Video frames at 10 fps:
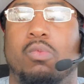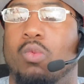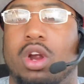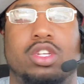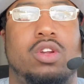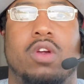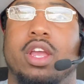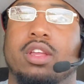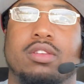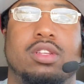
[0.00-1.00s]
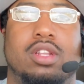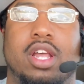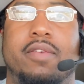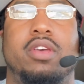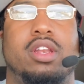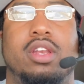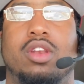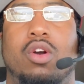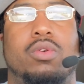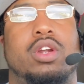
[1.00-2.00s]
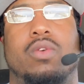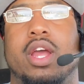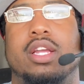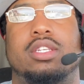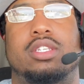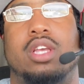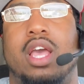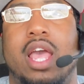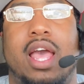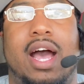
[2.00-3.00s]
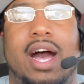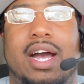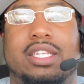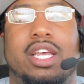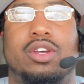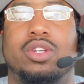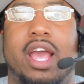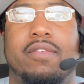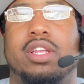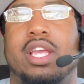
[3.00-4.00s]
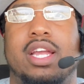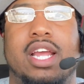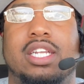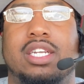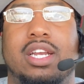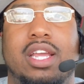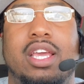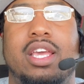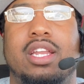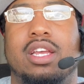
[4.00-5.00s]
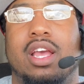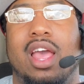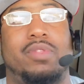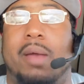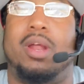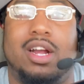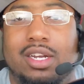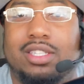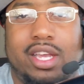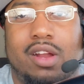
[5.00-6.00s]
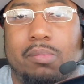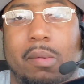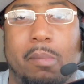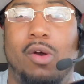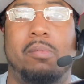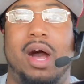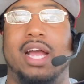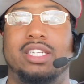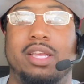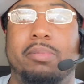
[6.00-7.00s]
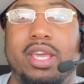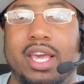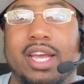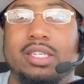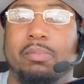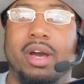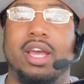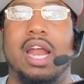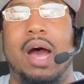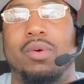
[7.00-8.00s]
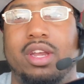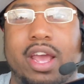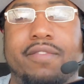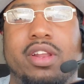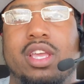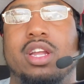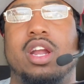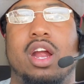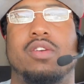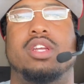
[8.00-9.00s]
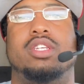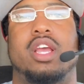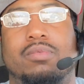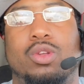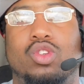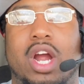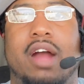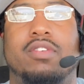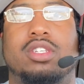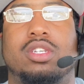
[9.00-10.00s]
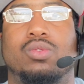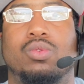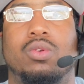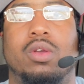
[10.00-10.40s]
Works great. Love it. No regrets. It tells you everything that you need. I'm not going to sit here and promote my GPS, but I would definitely encourage you drivers to